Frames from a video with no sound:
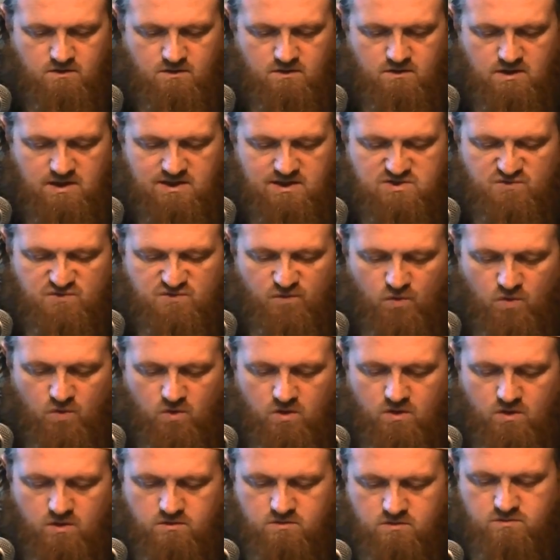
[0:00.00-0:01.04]
As
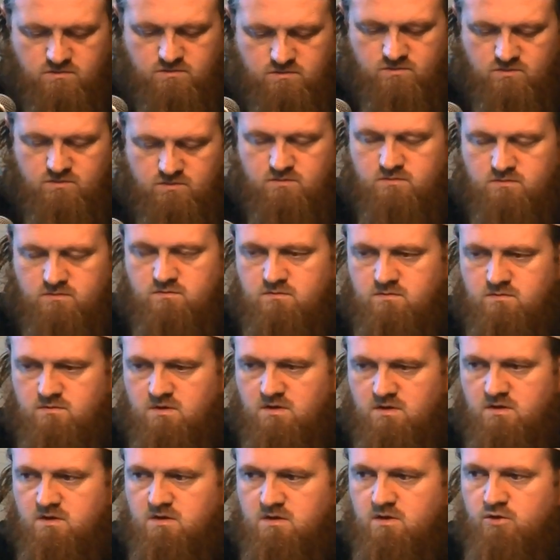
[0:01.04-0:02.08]
for
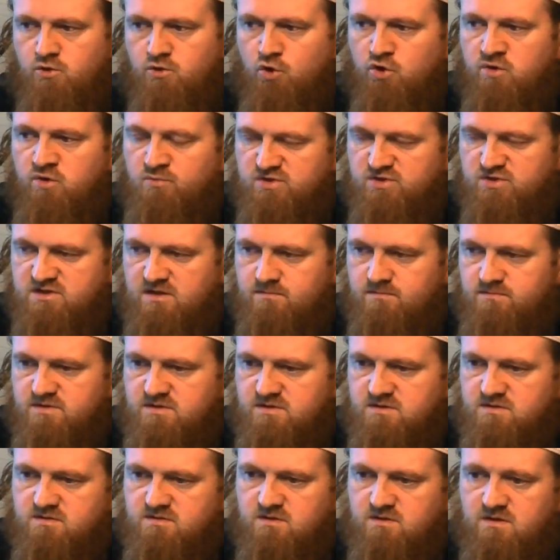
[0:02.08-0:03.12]
uh, non
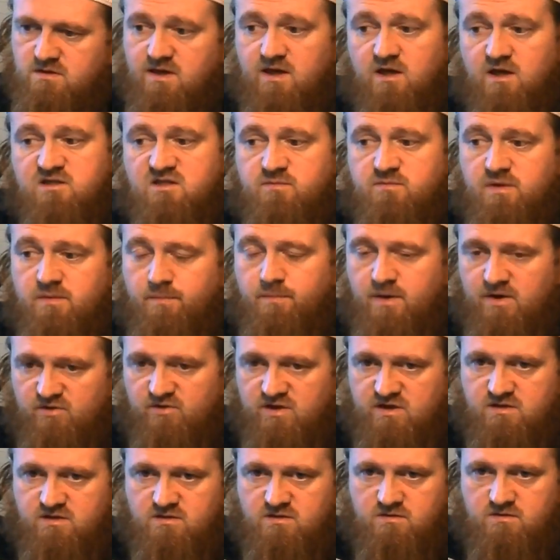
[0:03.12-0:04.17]
Muslims, they are to be
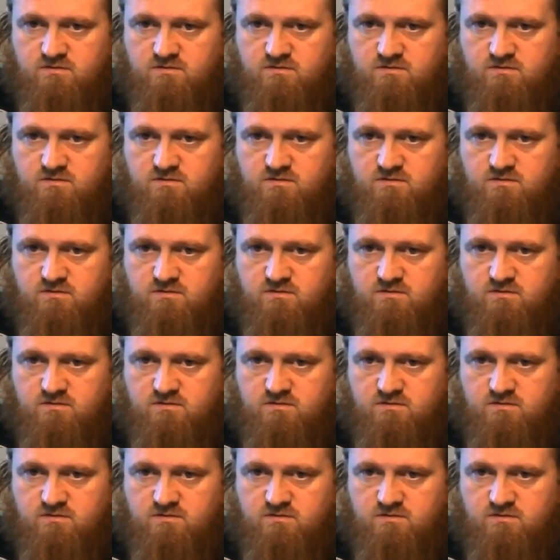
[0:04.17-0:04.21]
buried,